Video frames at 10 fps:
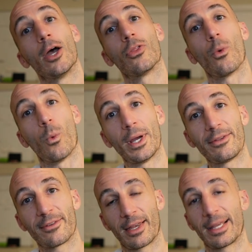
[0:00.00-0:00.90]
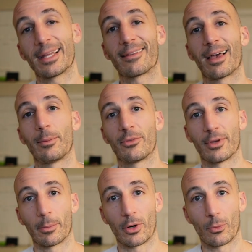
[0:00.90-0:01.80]
the weight setting times the
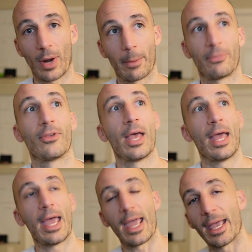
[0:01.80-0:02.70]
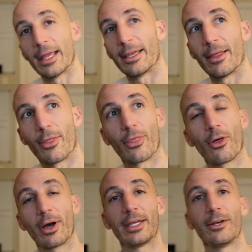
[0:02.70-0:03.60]
number of reps. And the
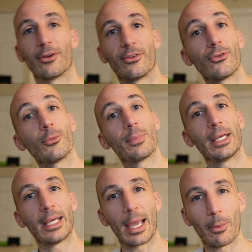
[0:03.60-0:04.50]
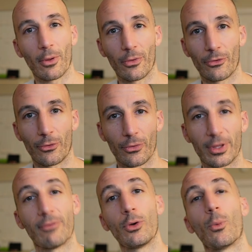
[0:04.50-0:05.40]
thought here is this would be able to
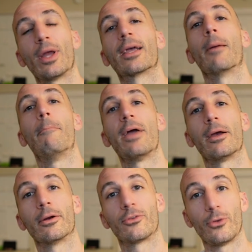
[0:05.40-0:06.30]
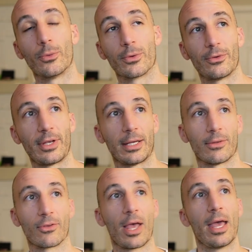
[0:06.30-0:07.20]
give you a way to compare 2
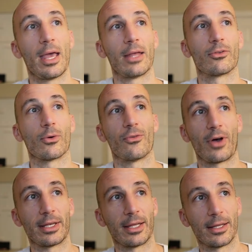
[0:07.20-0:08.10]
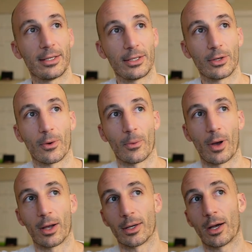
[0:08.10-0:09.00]
routines. And so if I did
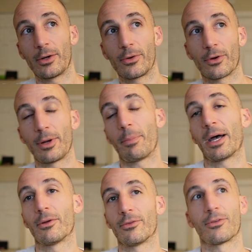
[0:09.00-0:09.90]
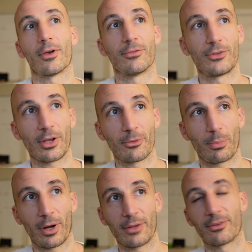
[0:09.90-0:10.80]
130 pounds of chest
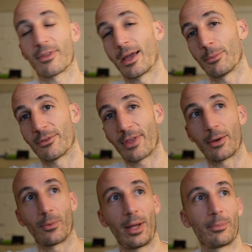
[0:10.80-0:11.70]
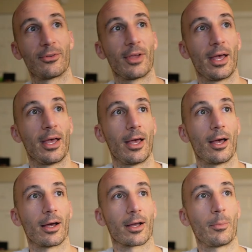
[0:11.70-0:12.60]
press times 10 reps,
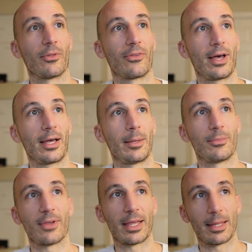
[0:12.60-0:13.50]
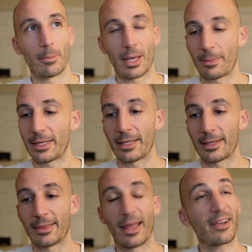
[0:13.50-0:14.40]
a couple times, and then maybe
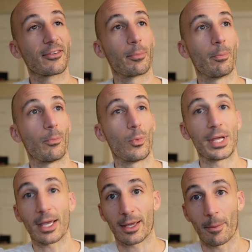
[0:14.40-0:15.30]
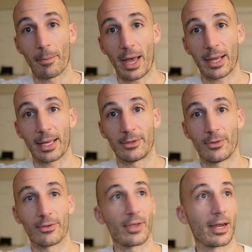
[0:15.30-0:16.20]
next week I come back and I do
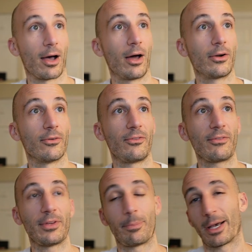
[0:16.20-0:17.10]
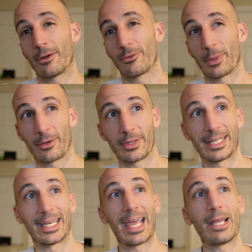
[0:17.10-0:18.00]
this at 150 pounds, but I only
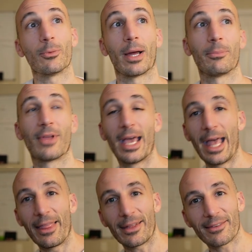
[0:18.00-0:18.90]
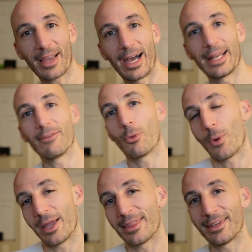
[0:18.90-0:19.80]
did 8 reps. That's kind of a
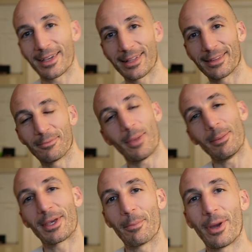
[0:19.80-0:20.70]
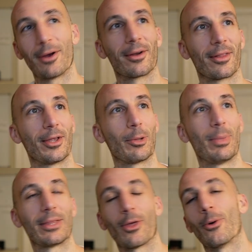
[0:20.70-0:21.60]
way that you can maybe compare it a little
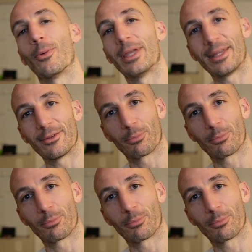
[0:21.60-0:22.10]
bit, though it is